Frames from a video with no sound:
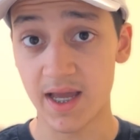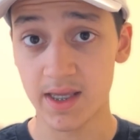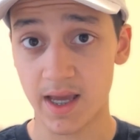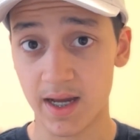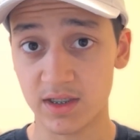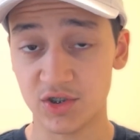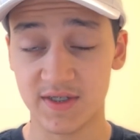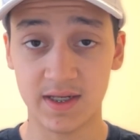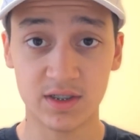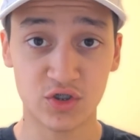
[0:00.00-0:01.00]
AI
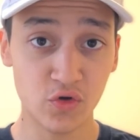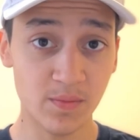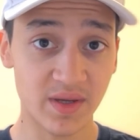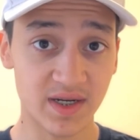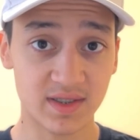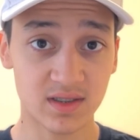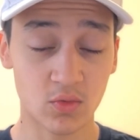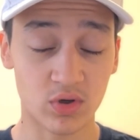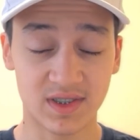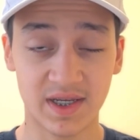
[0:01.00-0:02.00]
just did in 2 minutes
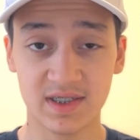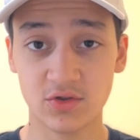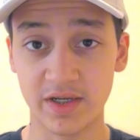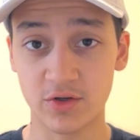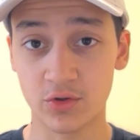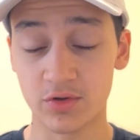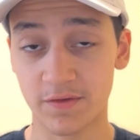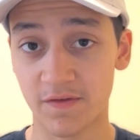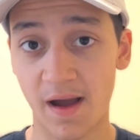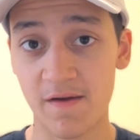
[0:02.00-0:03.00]
what takes a recruiter
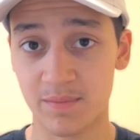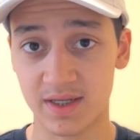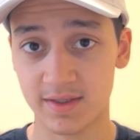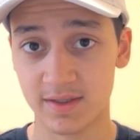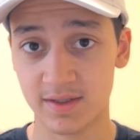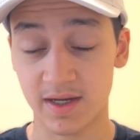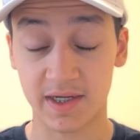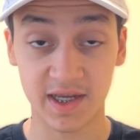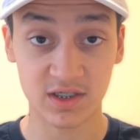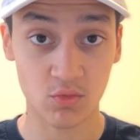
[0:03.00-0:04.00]
5 minutes.
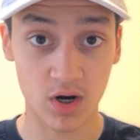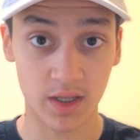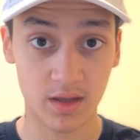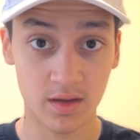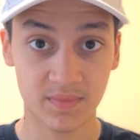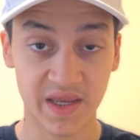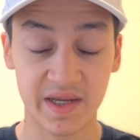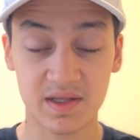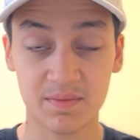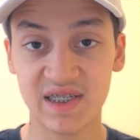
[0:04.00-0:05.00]
And guess what?
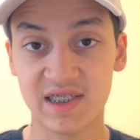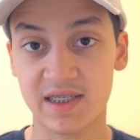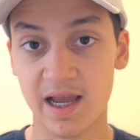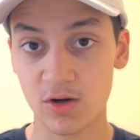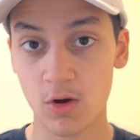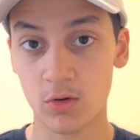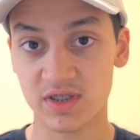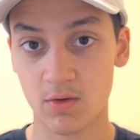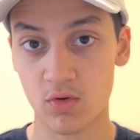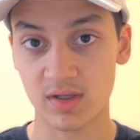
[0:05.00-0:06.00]
It can place 10 calls
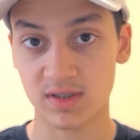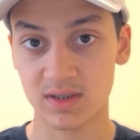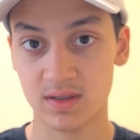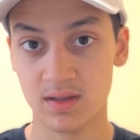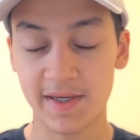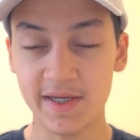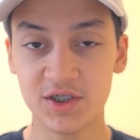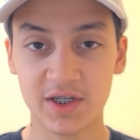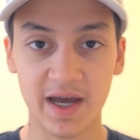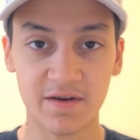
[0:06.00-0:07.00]
at once,
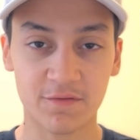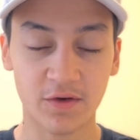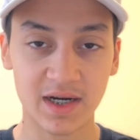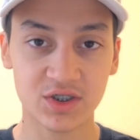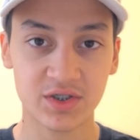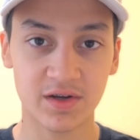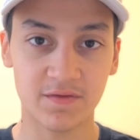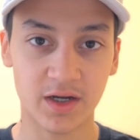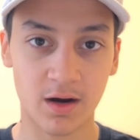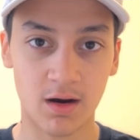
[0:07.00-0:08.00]
each at a fraction of
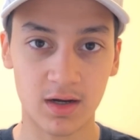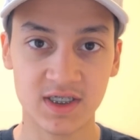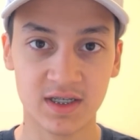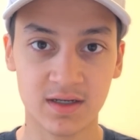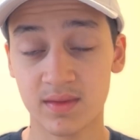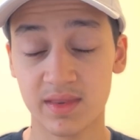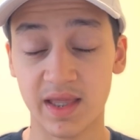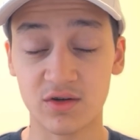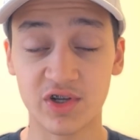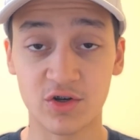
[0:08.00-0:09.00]
the cost
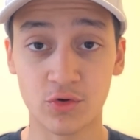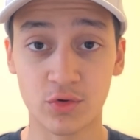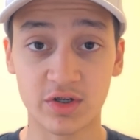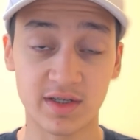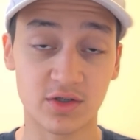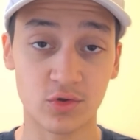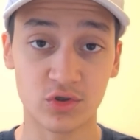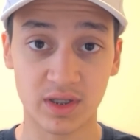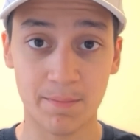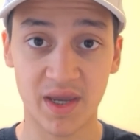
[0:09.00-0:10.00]
that a recruiter is
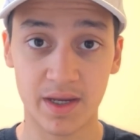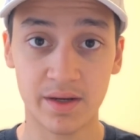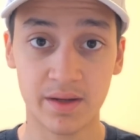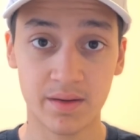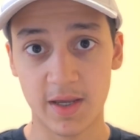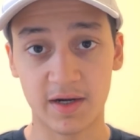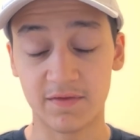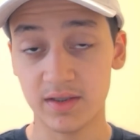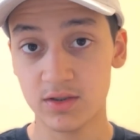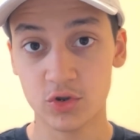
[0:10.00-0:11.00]
usually paid. And if
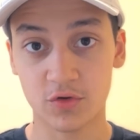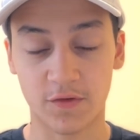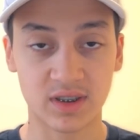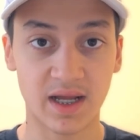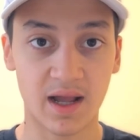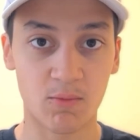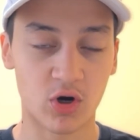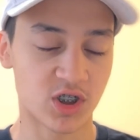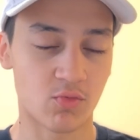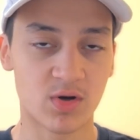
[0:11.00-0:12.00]
this is your first time
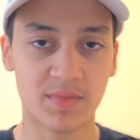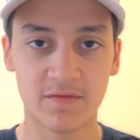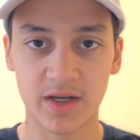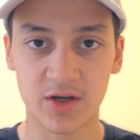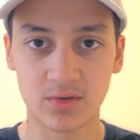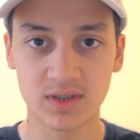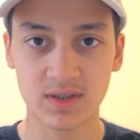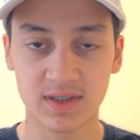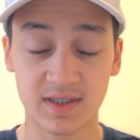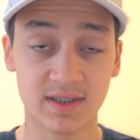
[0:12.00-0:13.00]
watching one of my videos,
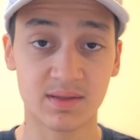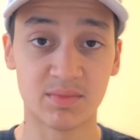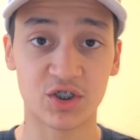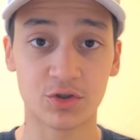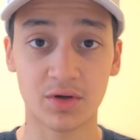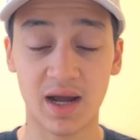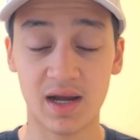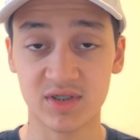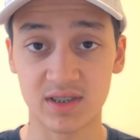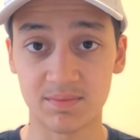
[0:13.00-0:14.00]
it's nice to meet you.
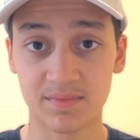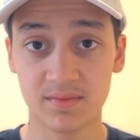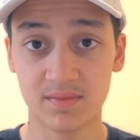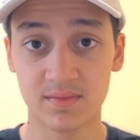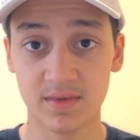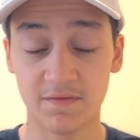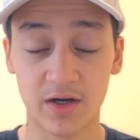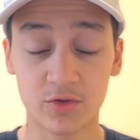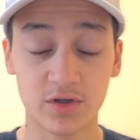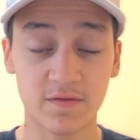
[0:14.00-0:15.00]
I'm Azim, the
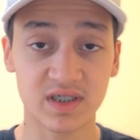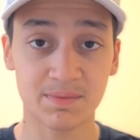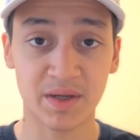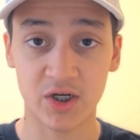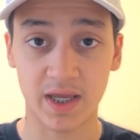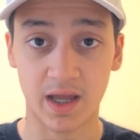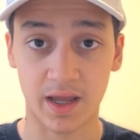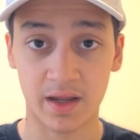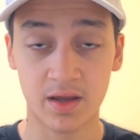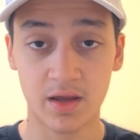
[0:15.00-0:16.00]
founder of Inspire
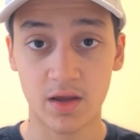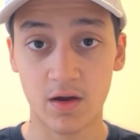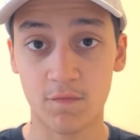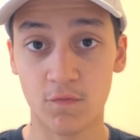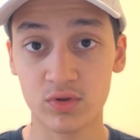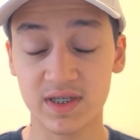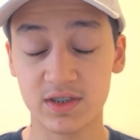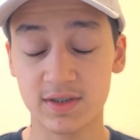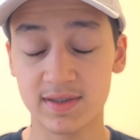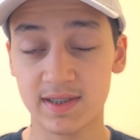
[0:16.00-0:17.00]
AI, a voice
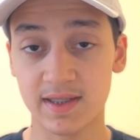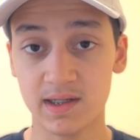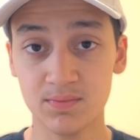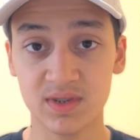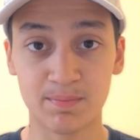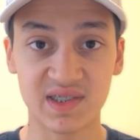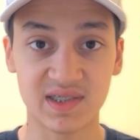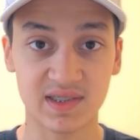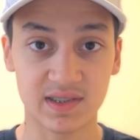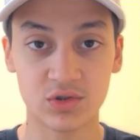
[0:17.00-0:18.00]
agency that helps
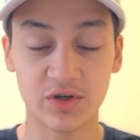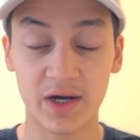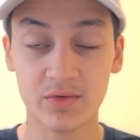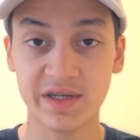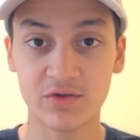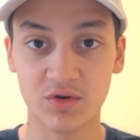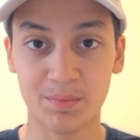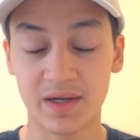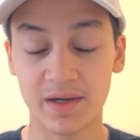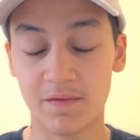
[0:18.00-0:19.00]
businesses drowning in
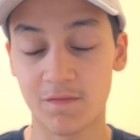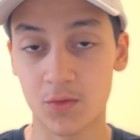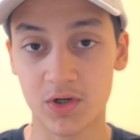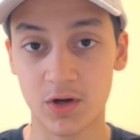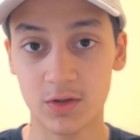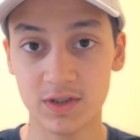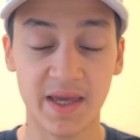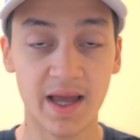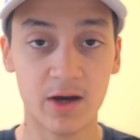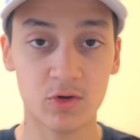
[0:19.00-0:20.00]
repetitive phone calls
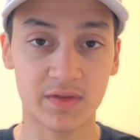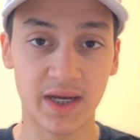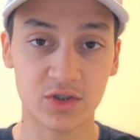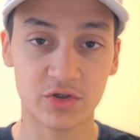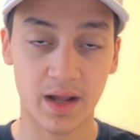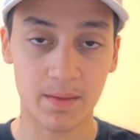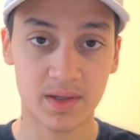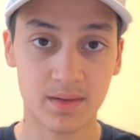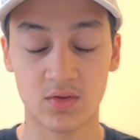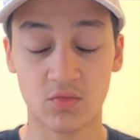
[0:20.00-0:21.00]
get out of that trap
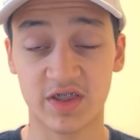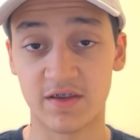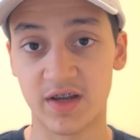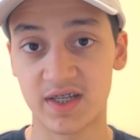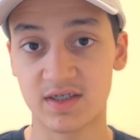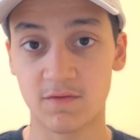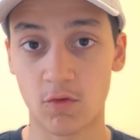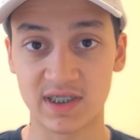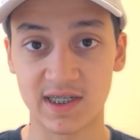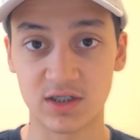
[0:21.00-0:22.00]
with advanced
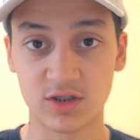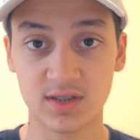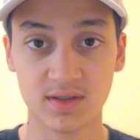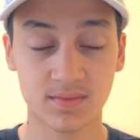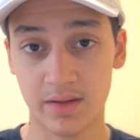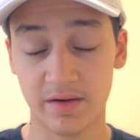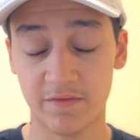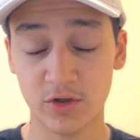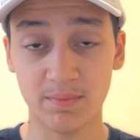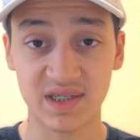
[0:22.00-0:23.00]
voice agents. And
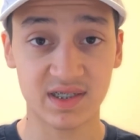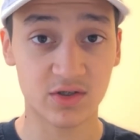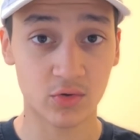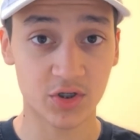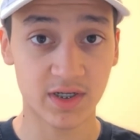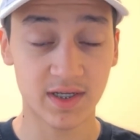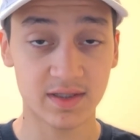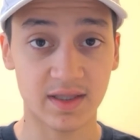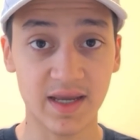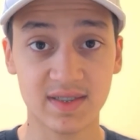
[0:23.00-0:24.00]
if you're a business owner,
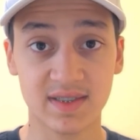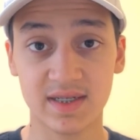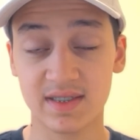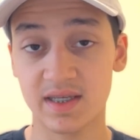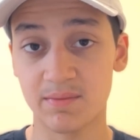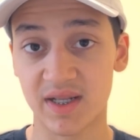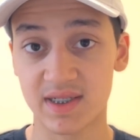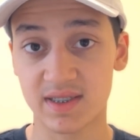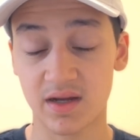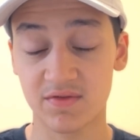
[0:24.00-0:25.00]
the next 16
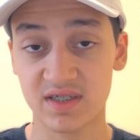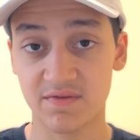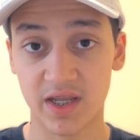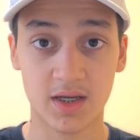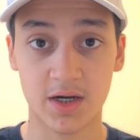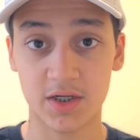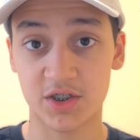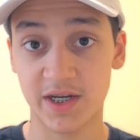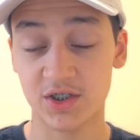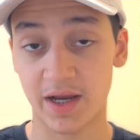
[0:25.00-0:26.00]
minutes of this video could
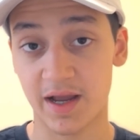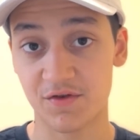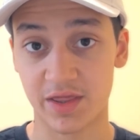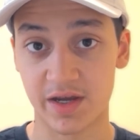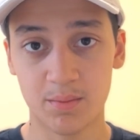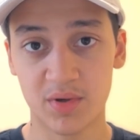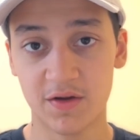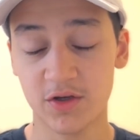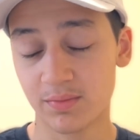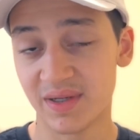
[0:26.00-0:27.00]
change everything. But
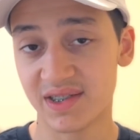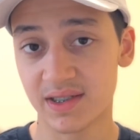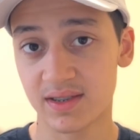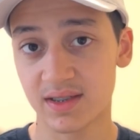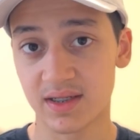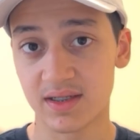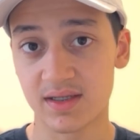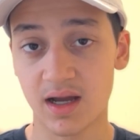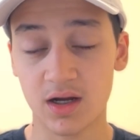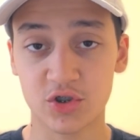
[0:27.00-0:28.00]
if your business is
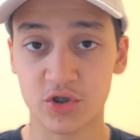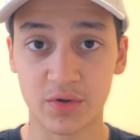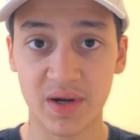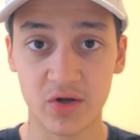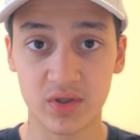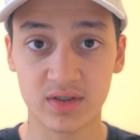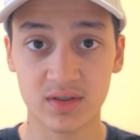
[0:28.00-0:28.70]
not sure about this